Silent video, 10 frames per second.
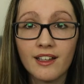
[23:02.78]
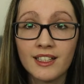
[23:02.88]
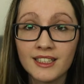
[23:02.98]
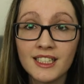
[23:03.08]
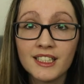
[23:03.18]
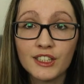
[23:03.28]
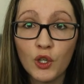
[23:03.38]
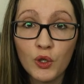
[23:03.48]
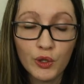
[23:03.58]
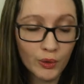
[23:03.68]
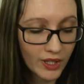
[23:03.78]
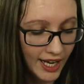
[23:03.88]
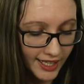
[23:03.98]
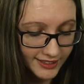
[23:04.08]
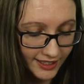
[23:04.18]
This is so cool,
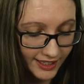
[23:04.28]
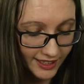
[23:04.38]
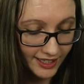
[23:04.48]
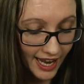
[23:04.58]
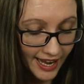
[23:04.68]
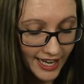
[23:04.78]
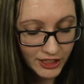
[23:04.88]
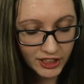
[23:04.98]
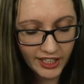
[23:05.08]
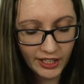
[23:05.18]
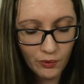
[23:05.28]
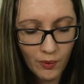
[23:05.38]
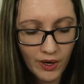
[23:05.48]
guys. Like, I actually,